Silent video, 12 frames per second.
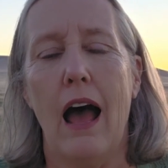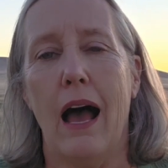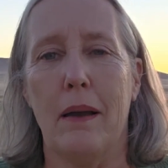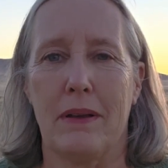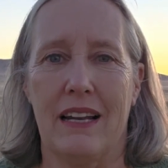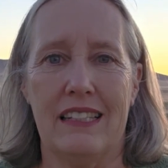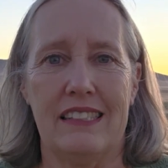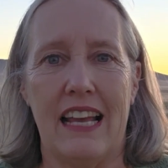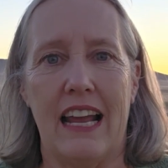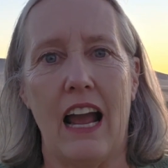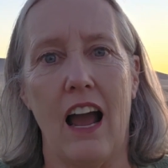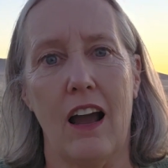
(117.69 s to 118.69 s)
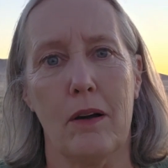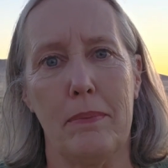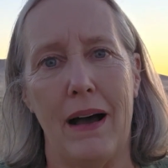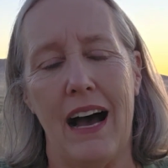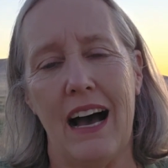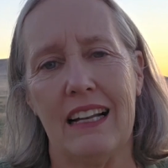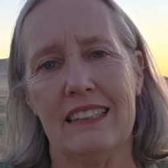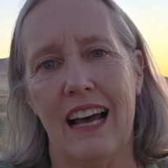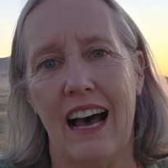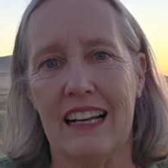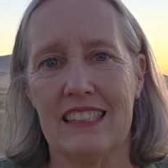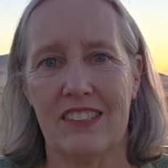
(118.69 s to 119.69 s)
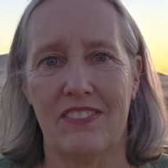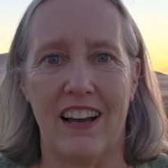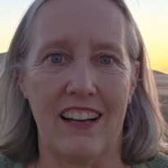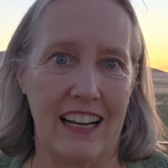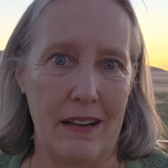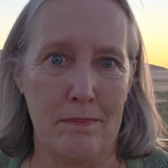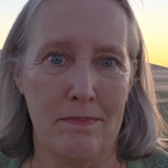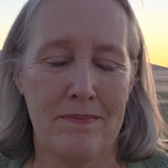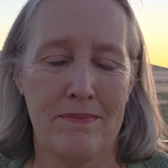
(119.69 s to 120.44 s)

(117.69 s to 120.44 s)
I'm going to say arba'at hasfarim.